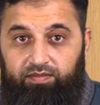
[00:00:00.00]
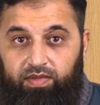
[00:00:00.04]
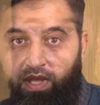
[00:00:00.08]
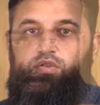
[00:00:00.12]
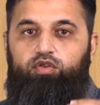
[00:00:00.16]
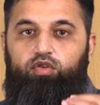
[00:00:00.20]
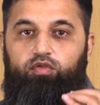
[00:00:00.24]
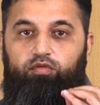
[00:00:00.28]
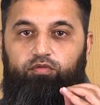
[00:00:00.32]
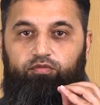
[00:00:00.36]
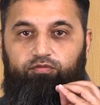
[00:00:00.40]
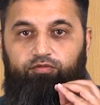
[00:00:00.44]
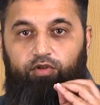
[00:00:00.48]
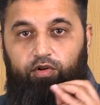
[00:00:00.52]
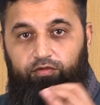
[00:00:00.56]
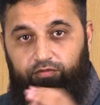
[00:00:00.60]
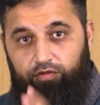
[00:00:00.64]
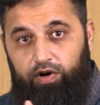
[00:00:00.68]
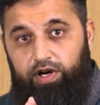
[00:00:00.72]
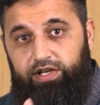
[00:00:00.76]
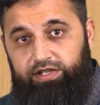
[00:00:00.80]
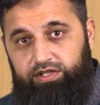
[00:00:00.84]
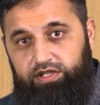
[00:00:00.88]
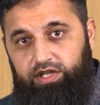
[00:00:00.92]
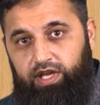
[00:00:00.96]
So for
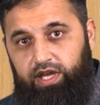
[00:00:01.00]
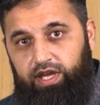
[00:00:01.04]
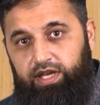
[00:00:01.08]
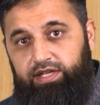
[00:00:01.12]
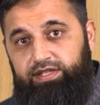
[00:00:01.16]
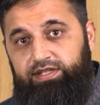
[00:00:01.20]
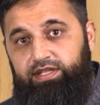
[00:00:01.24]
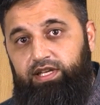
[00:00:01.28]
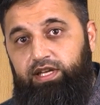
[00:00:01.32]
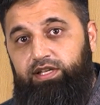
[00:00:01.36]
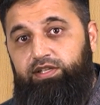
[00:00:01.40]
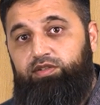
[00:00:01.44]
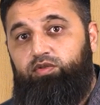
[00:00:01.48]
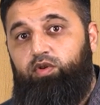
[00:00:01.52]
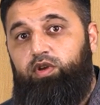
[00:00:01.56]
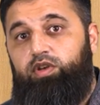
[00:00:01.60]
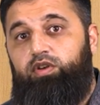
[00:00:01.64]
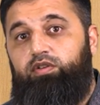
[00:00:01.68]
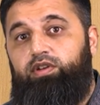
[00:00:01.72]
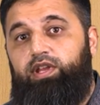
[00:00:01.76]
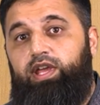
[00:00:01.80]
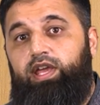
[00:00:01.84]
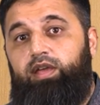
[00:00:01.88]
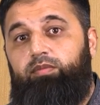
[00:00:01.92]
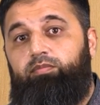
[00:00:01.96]
worst case, it is going
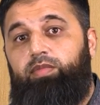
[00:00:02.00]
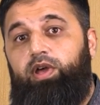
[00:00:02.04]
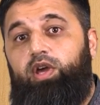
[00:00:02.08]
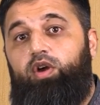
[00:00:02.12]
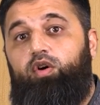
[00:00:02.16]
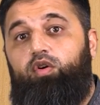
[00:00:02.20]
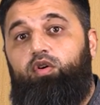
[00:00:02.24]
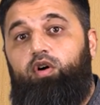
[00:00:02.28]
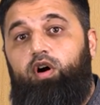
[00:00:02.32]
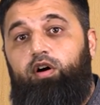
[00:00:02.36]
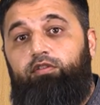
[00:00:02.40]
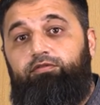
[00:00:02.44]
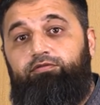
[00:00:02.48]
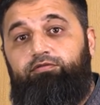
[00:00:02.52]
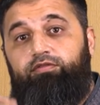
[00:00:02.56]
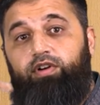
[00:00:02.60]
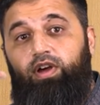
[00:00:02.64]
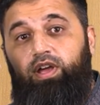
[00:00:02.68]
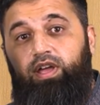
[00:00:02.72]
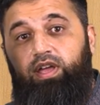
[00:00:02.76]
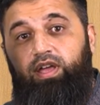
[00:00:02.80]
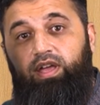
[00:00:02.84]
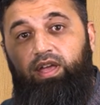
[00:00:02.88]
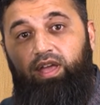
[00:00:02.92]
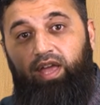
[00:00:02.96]
to take big O of
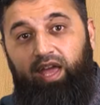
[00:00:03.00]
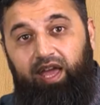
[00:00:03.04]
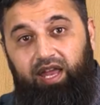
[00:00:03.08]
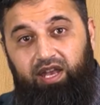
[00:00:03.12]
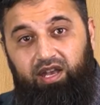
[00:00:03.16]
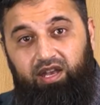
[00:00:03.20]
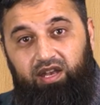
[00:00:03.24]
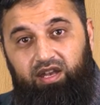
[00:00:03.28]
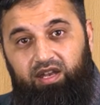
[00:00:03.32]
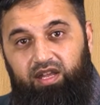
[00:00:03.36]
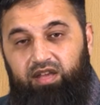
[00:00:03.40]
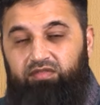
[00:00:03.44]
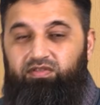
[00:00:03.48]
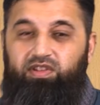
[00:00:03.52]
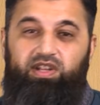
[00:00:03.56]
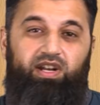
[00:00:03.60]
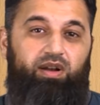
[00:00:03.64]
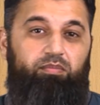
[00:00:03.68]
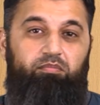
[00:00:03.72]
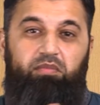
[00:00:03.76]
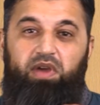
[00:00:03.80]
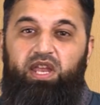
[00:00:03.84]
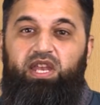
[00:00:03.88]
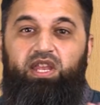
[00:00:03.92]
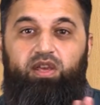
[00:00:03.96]
n if there are
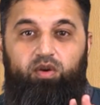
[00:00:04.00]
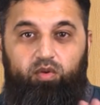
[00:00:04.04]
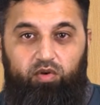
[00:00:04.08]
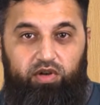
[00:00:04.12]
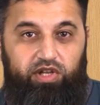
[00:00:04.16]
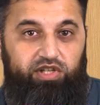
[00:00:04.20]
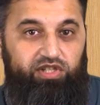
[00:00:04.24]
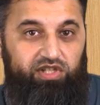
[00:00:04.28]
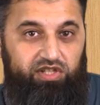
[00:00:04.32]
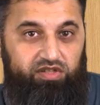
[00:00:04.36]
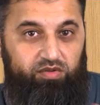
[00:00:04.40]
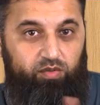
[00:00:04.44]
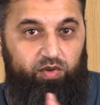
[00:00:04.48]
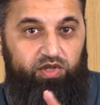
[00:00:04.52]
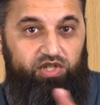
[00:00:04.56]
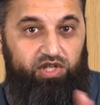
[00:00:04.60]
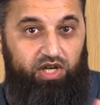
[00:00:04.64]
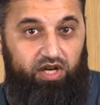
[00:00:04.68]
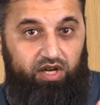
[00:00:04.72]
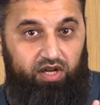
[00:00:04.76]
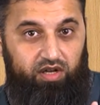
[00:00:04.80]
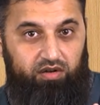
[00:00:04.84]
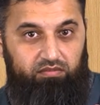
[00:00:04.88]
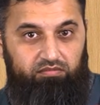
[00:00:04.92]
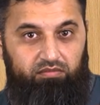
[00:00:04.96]
many collisions which
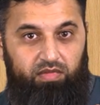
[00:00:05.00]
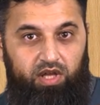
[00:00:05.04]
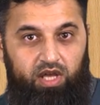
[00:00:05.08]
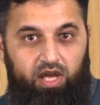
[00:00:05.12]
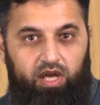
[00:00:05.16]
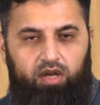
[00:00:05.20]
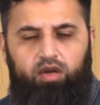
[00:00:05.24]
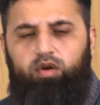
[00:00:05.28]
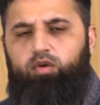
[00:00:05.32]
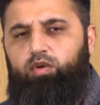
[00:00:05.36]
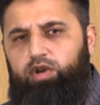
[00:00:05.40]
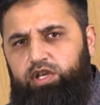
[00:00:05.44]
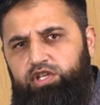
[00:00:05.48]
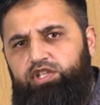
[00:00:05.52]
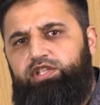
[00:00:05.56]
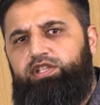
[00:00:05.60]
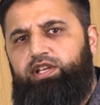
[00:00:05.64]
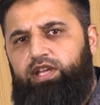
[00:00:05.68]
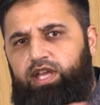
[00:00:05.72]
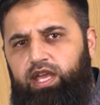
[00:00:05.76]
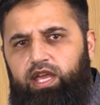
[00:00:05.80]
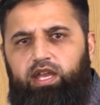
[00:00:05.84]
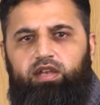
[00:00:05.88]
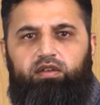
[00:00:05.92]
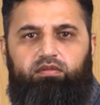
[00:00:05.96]
occur. Now, collisions,
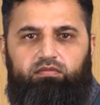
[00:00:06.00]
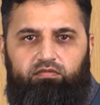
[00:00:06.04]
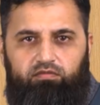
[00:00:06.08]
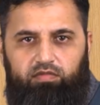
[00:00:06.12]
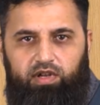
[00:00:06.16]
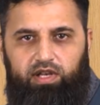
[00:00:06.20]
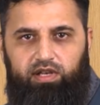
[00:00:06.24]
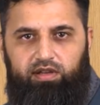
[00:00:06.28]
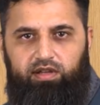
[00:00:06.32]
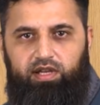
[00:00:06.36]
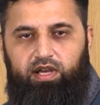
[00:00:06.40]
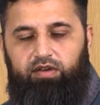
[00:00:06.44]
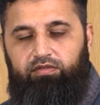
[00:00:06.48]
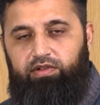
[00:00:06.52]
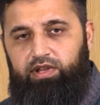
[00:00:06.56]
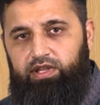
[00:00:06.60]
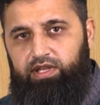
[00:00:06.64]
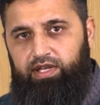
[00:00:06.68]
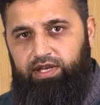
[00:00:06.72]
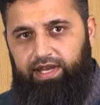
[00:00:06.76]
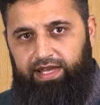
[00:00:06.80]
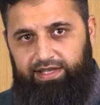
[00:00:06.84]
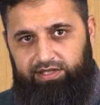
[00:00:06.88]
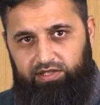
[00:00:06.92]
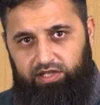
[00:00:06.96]
again, we'll cover in
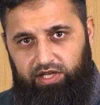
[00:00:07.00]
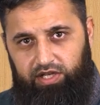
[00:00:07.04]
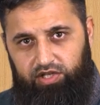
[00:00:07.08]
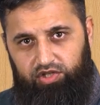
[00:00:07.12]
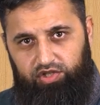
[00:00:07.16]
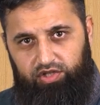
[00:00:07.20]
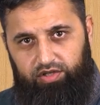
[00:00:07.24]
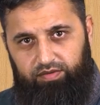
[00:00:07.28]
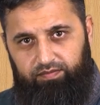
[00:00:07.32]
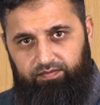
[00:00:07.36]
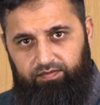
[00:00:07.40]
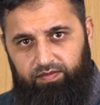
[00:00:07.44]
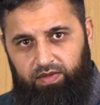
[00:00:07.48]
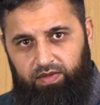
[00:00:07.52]
the next lecture.